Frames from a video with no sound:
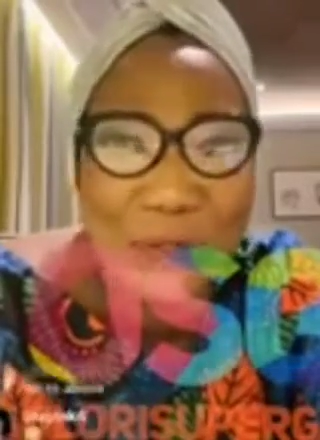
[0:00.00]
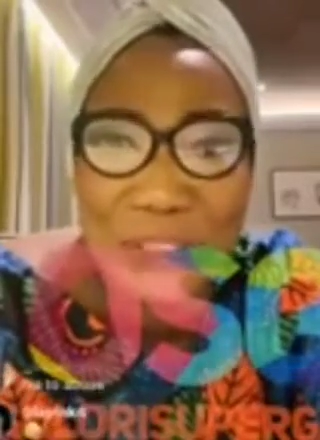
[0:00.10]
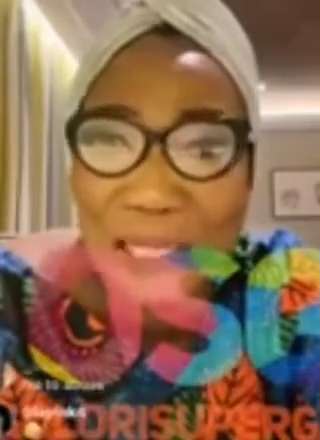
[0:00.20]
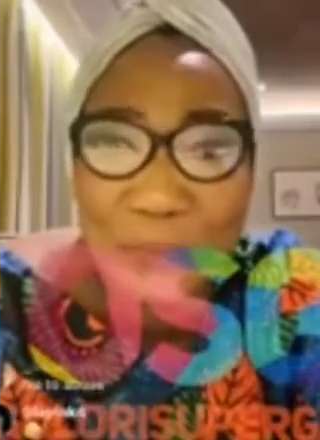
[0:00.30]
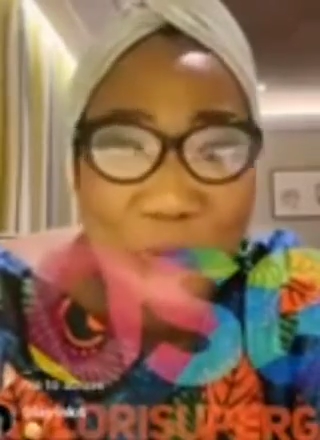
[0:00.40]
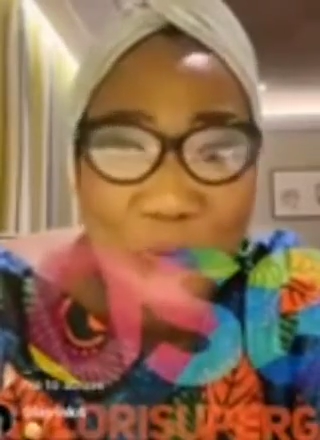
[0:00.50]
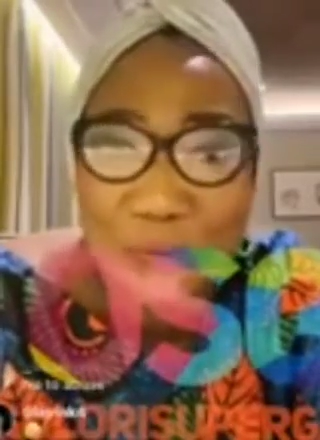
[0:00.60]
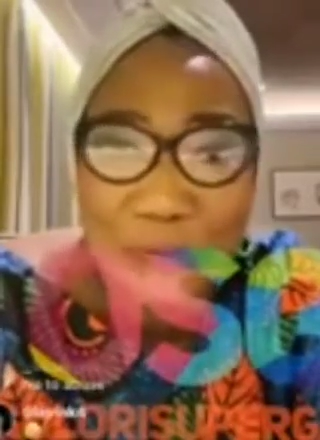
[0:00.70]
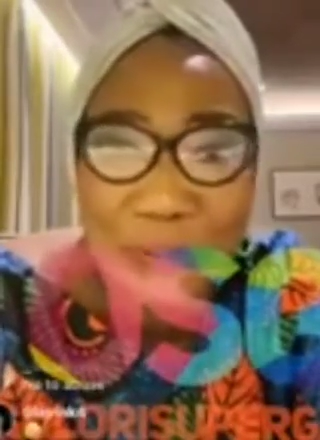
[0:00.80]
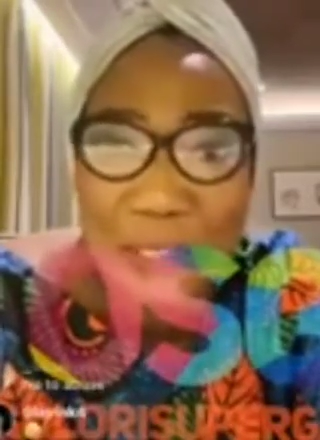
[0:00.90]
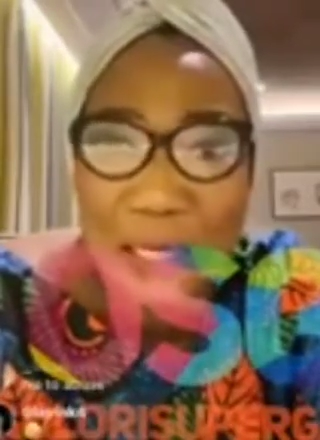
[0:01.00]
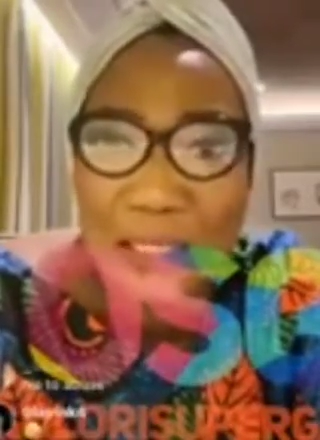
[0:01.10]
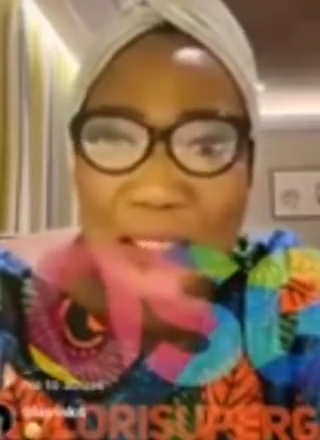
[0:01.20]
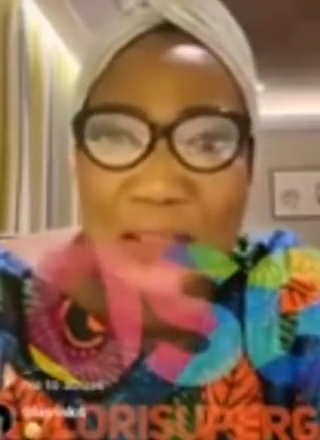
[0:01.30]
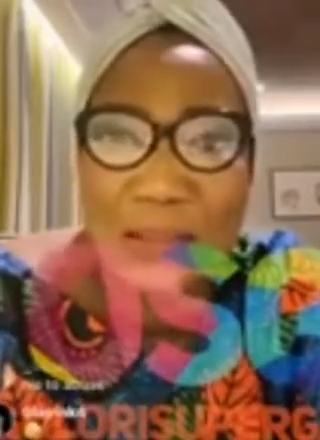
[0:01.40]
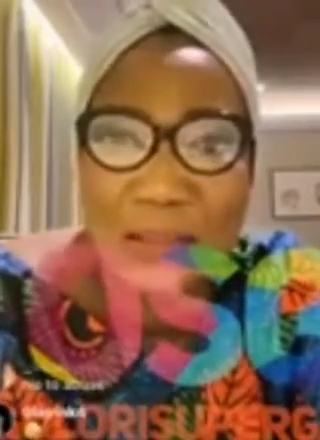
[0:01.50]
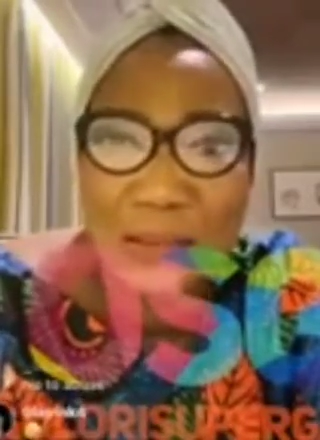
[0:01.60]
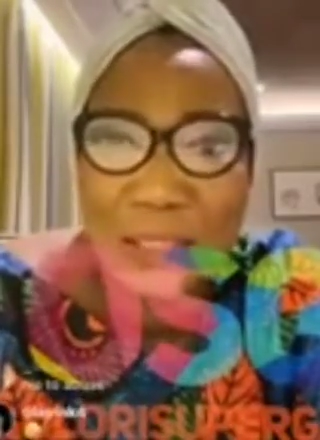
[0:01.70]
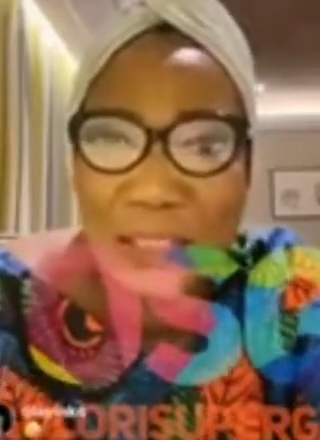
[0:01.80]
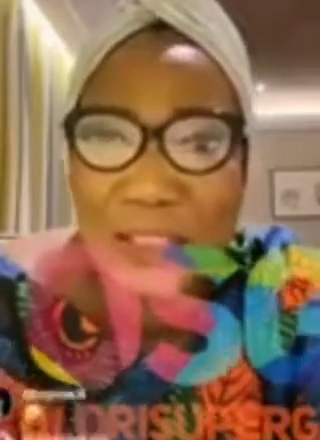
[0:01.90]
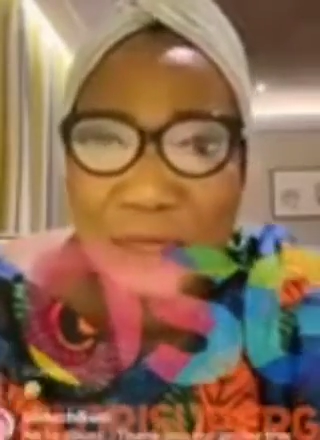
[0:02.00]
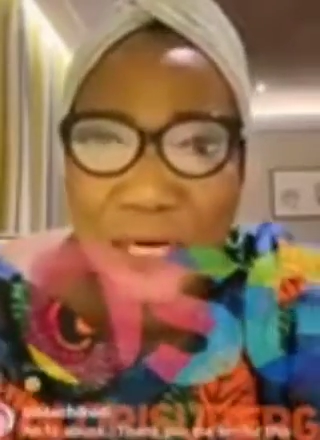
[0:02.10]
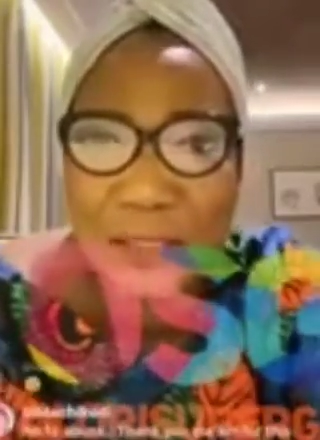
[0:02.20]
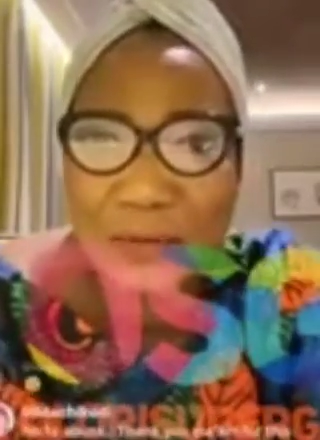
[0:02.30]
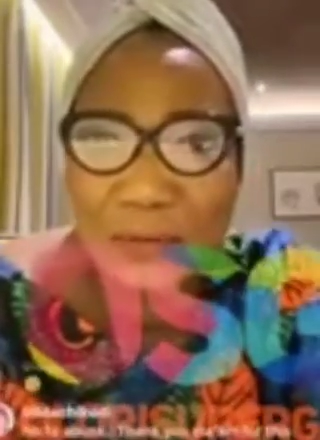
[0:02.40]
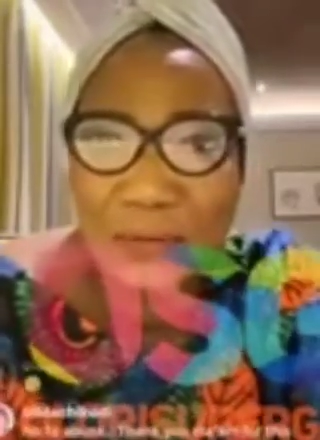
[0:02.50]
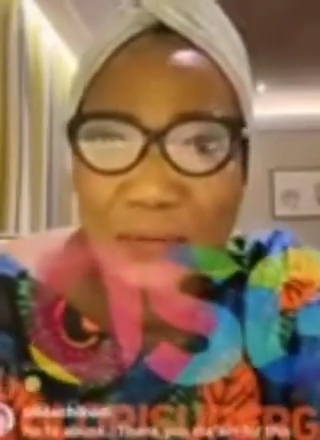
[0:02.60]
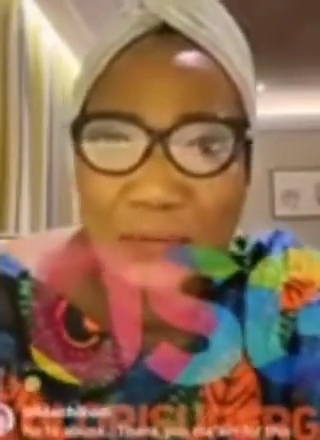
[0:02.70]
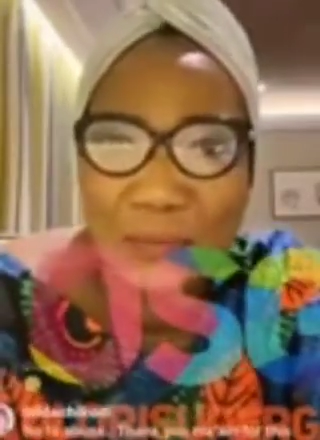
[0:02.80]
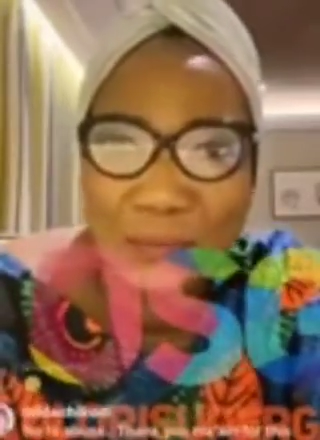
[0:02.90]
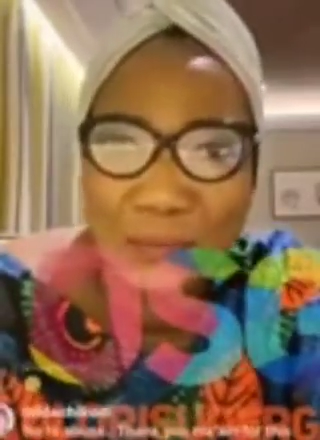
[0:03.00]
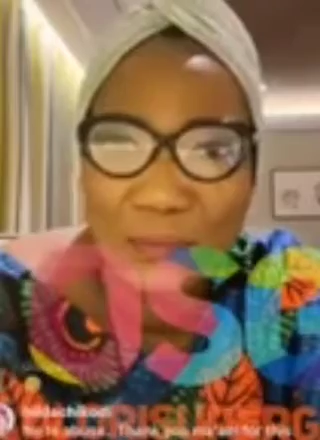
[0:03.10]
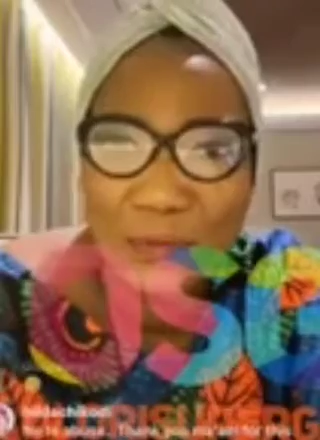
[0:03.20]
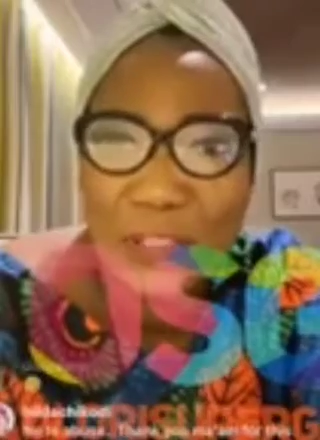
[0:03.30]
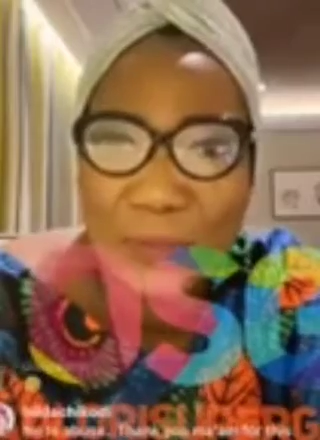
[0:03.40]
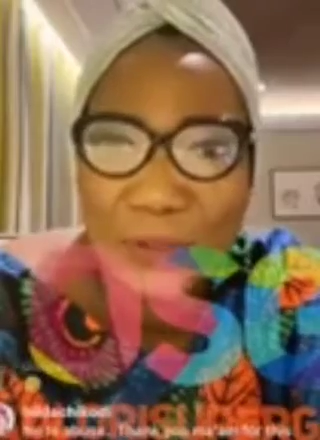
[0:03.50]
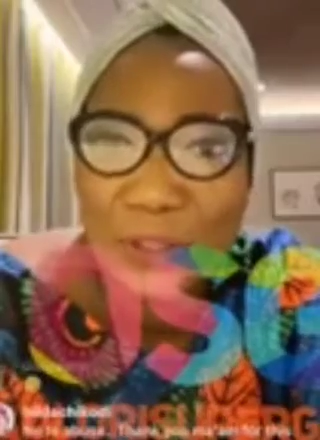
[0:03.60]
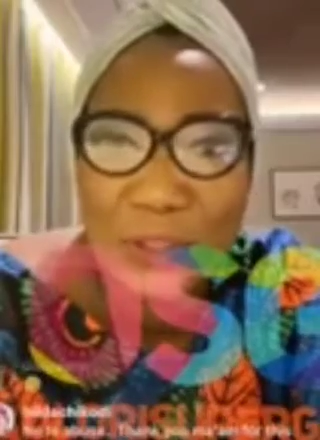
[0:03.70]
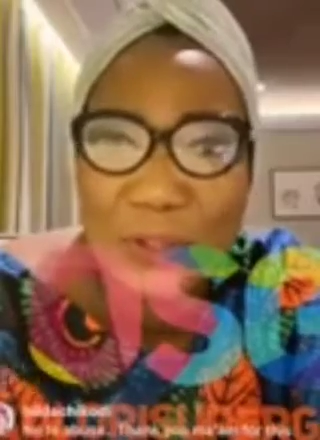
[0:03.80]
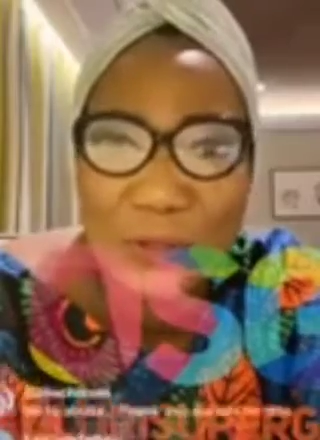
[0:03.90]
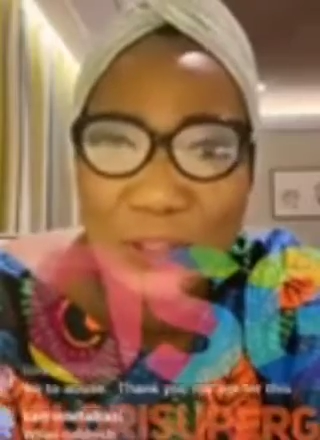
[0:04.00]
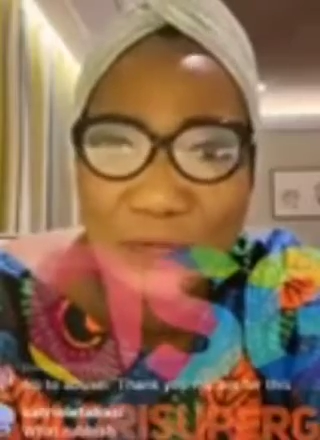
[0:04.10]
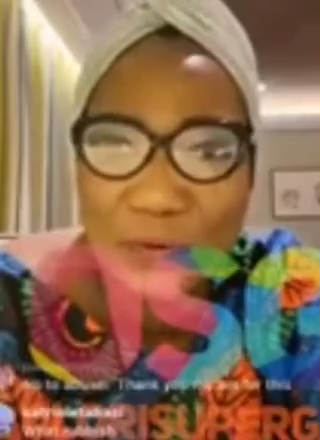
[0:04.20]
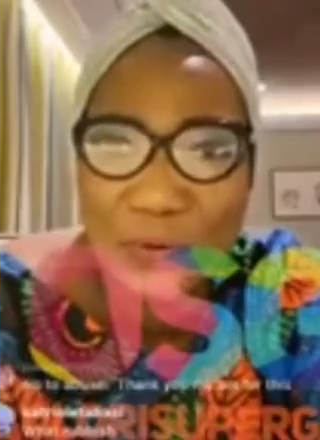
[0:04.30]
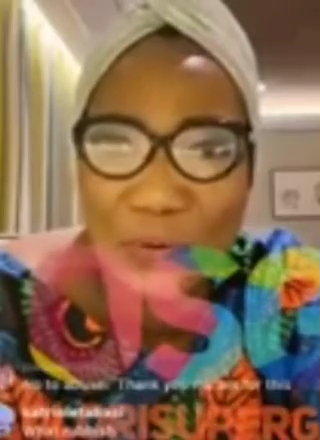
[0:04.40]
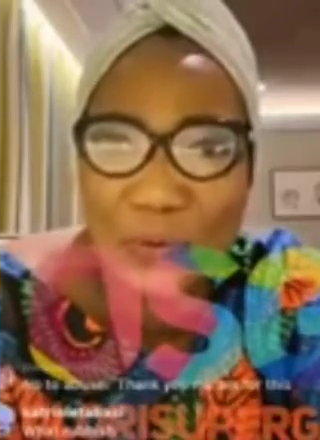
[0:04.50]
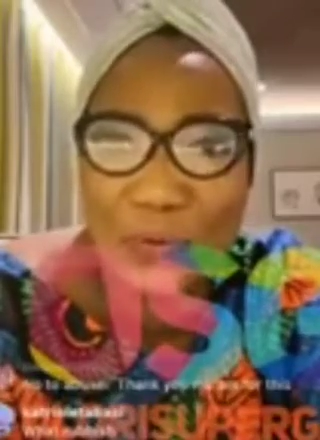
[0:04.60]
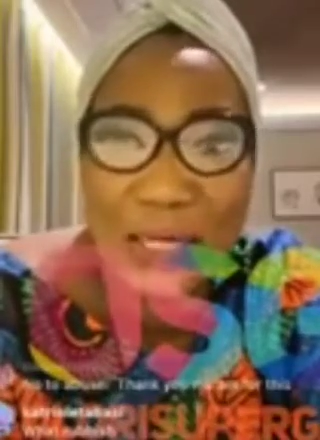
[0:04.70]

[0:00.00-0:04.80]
doesn't abuse you physically? That's fine. Separation is not divorce. You